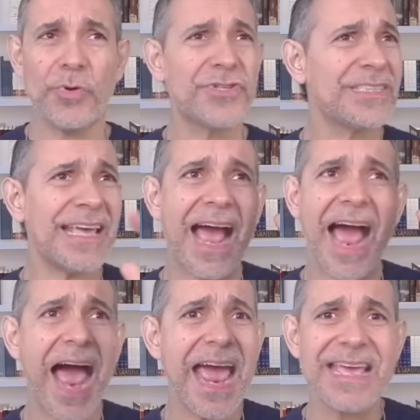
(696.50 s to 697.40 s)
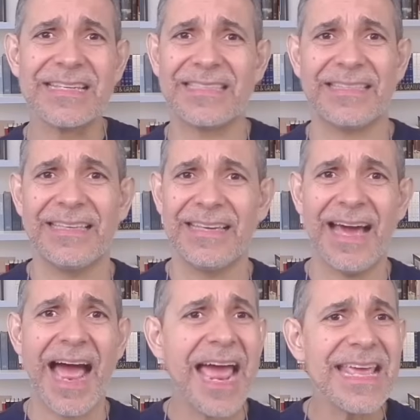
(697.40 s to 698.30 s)
which is the highest,
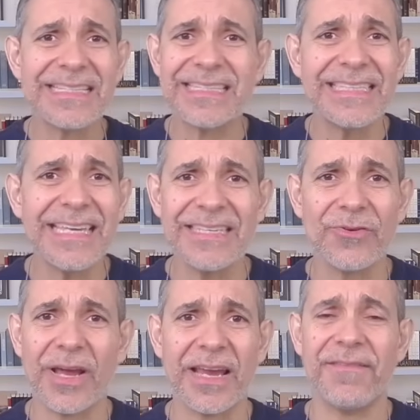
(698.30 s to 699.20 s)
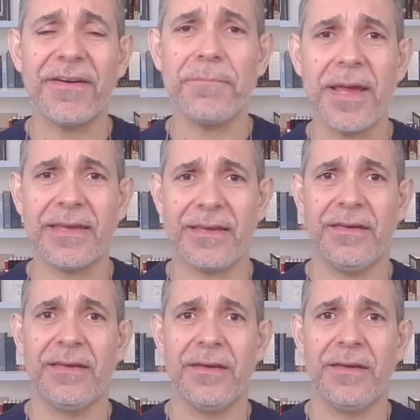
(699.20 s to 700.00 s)
highest sin you can ever make.